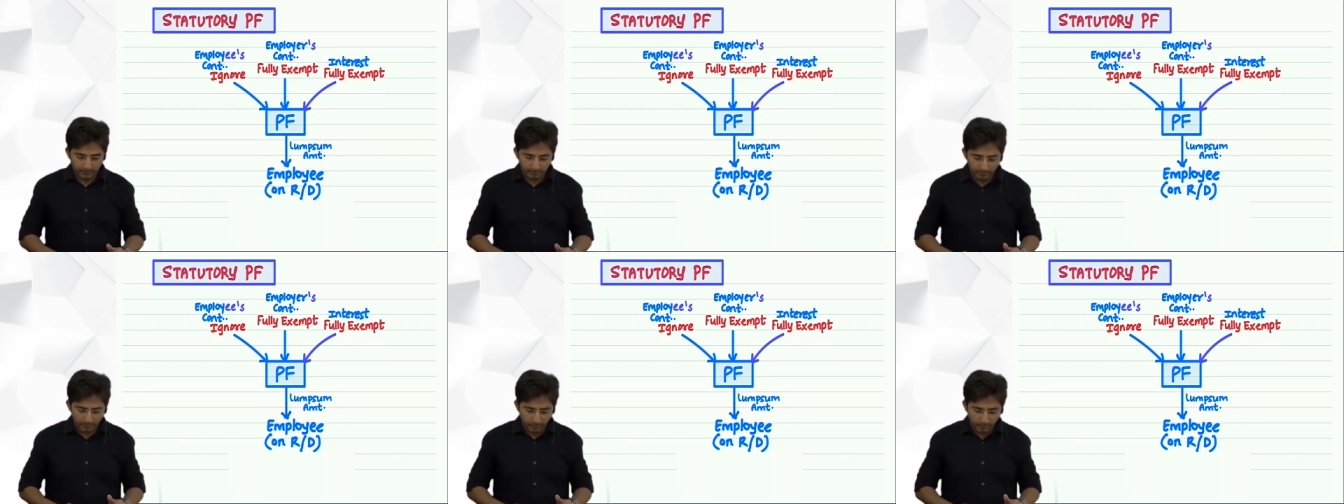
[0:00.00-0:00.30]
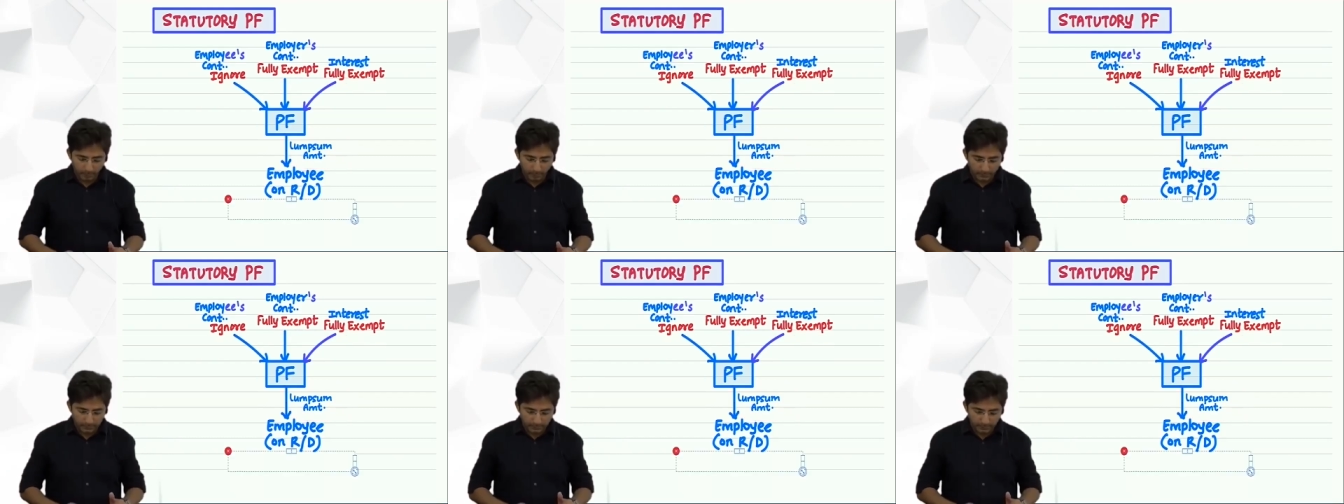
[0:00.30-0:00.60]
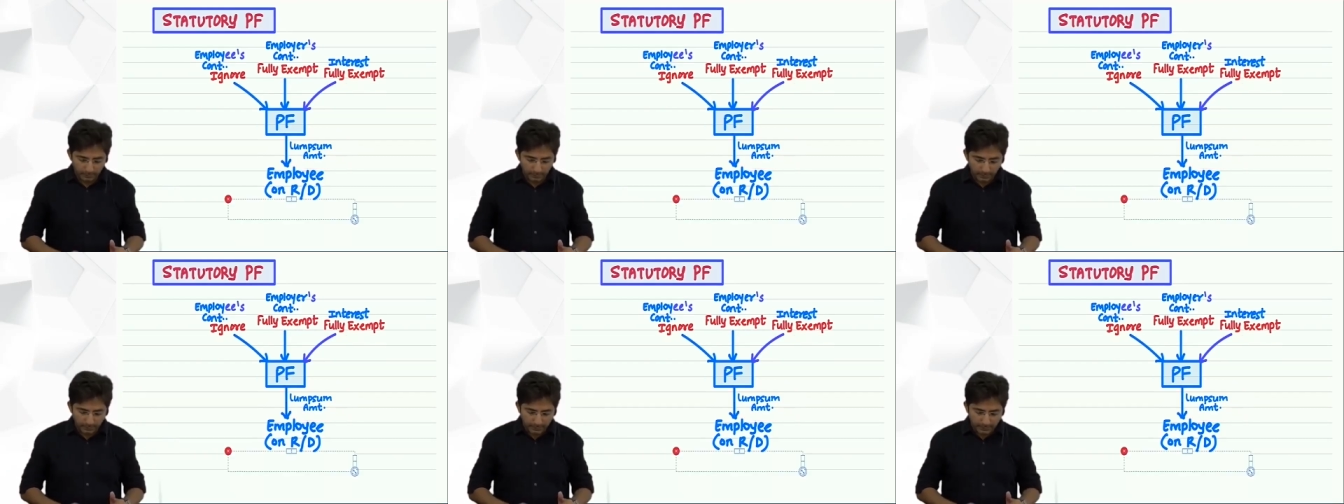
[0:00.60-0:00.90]
Because
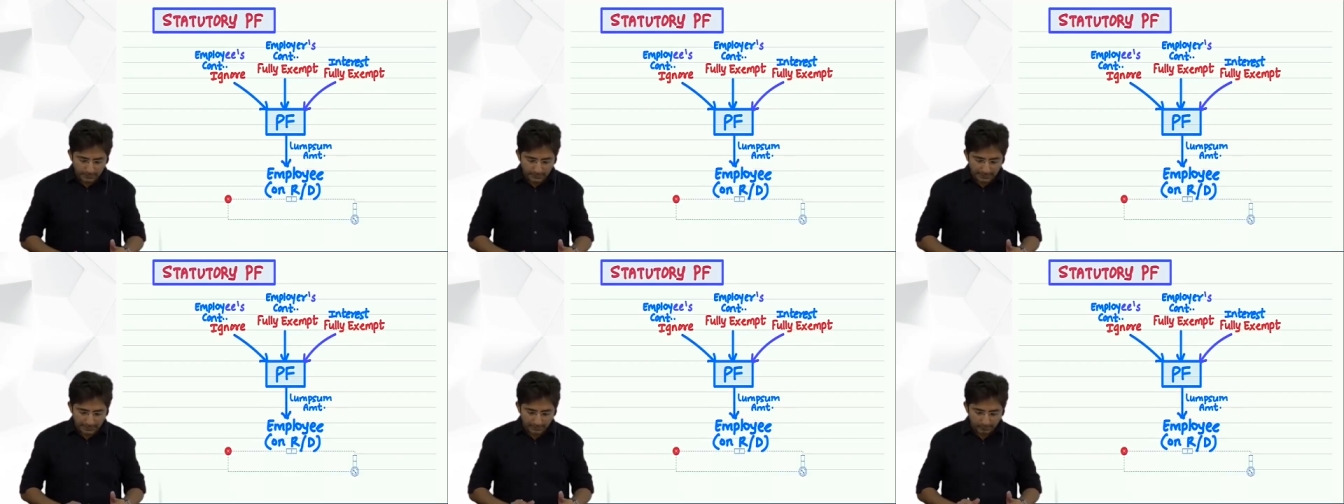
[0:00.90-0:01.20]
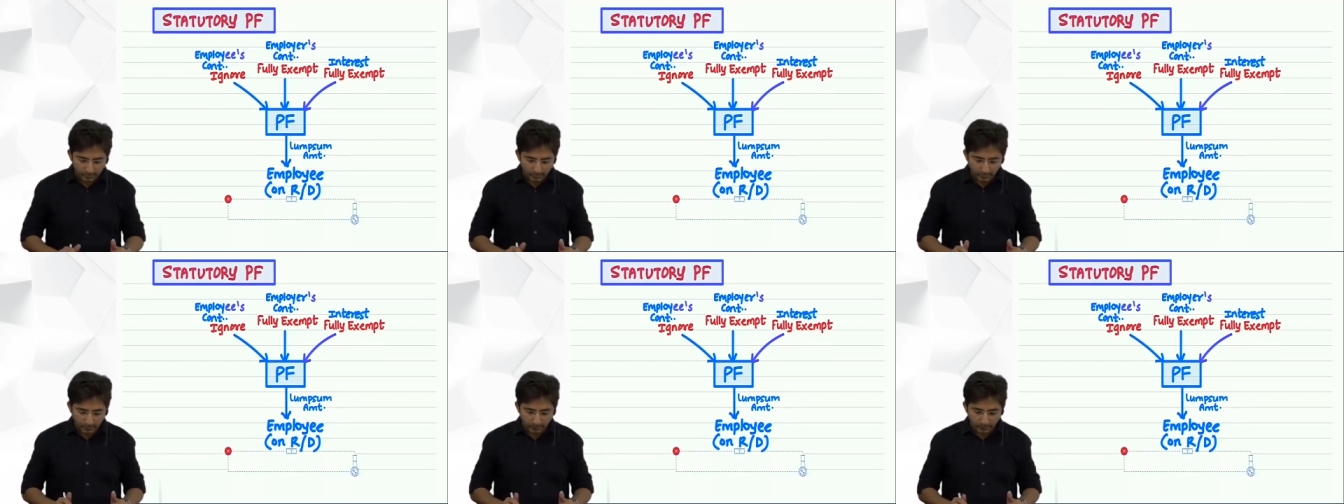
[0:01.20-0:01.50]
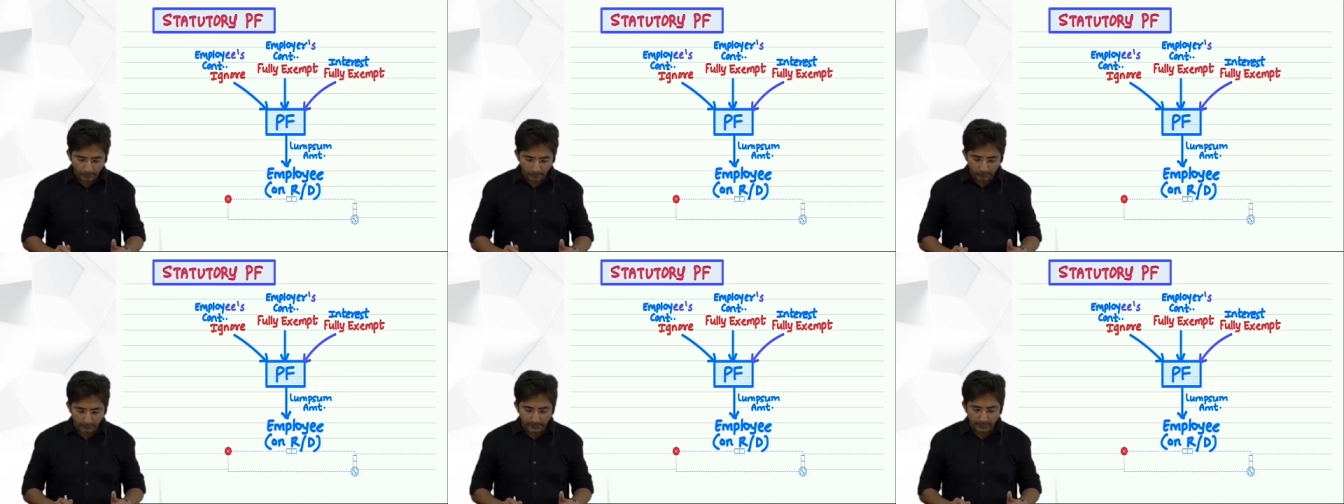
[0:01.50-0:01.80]
under statutory
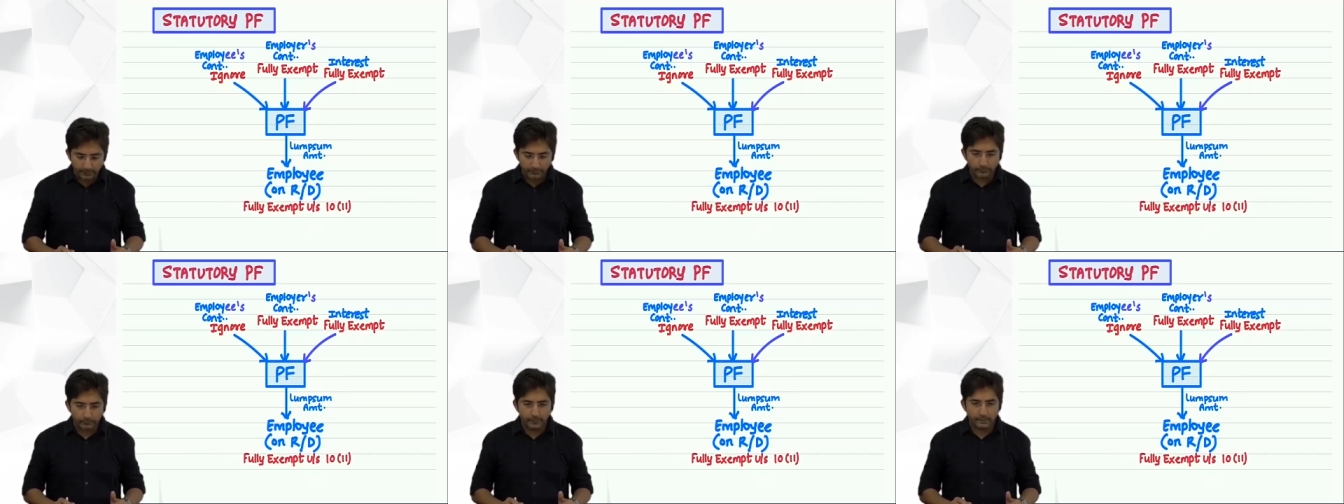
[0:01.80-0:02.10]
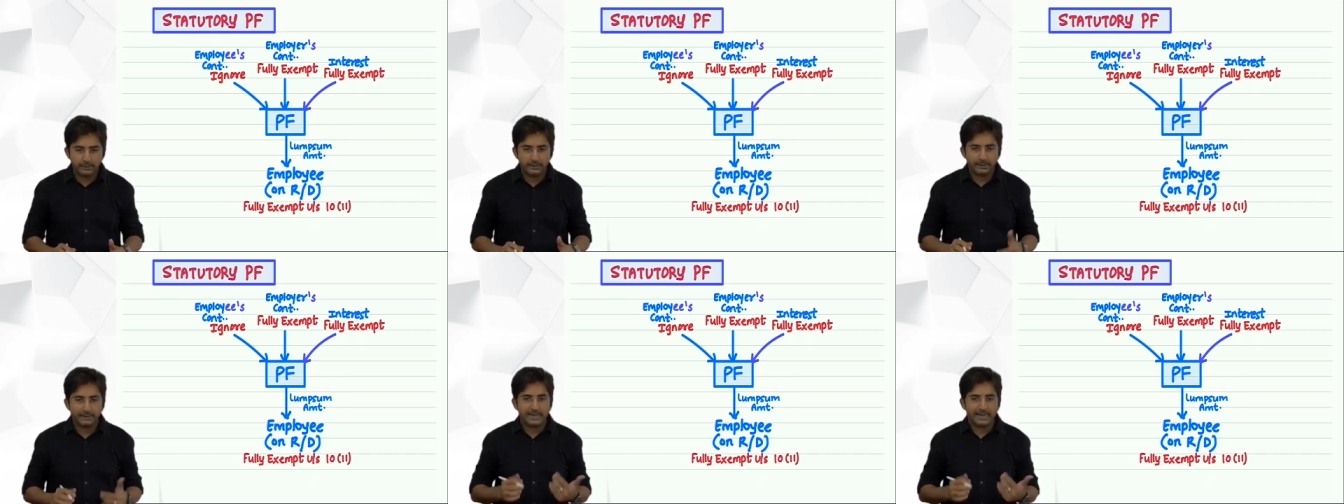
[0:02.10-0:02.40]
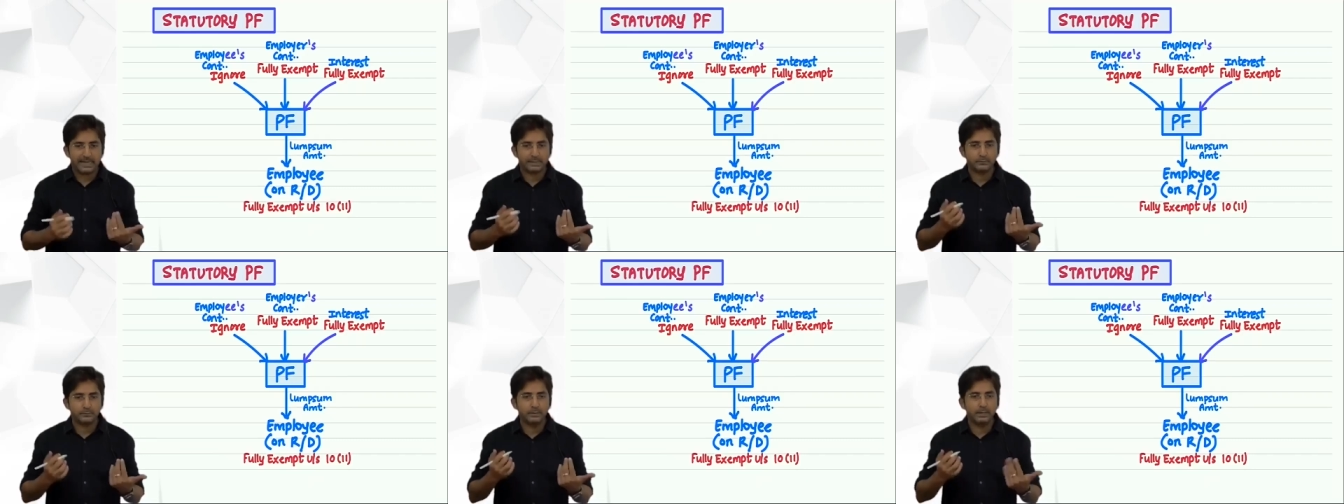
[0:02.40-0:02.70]
Provident Fund, the
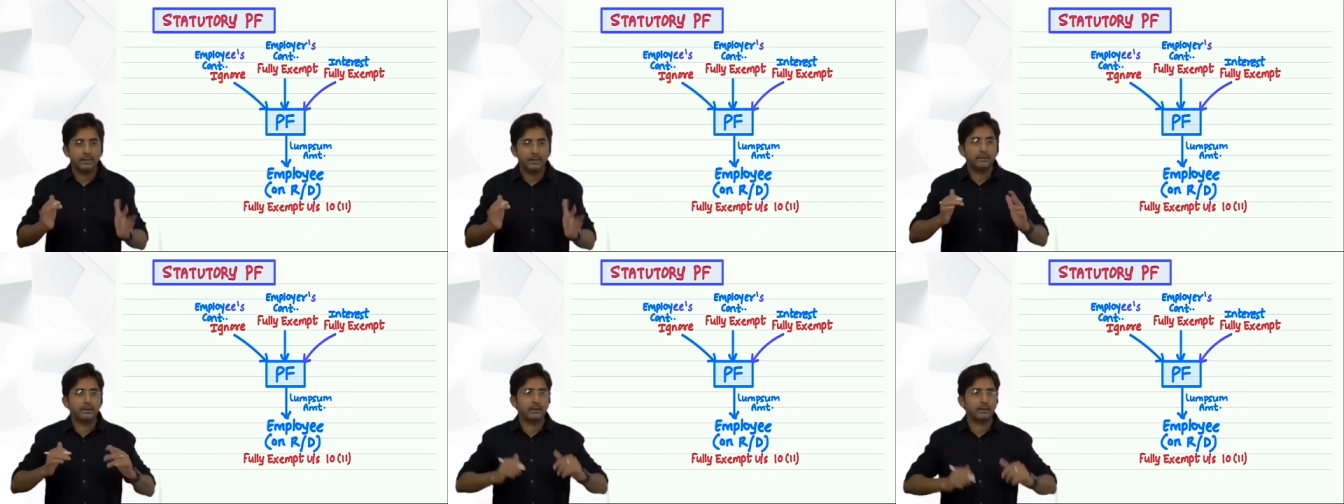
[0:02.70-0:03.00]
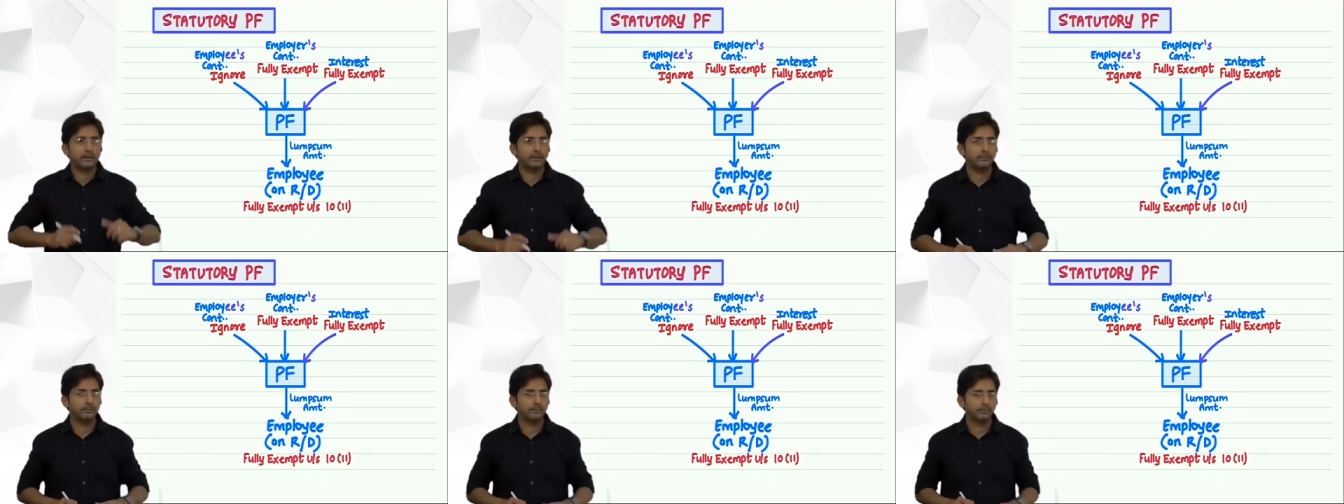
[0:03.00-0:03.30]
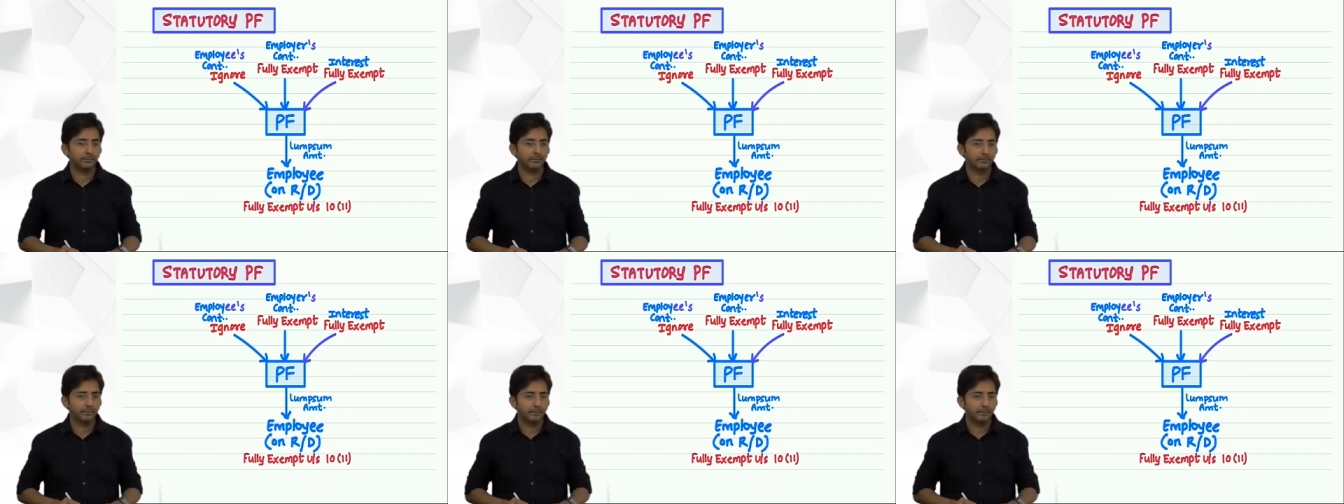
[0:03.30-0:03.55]
tax will never come.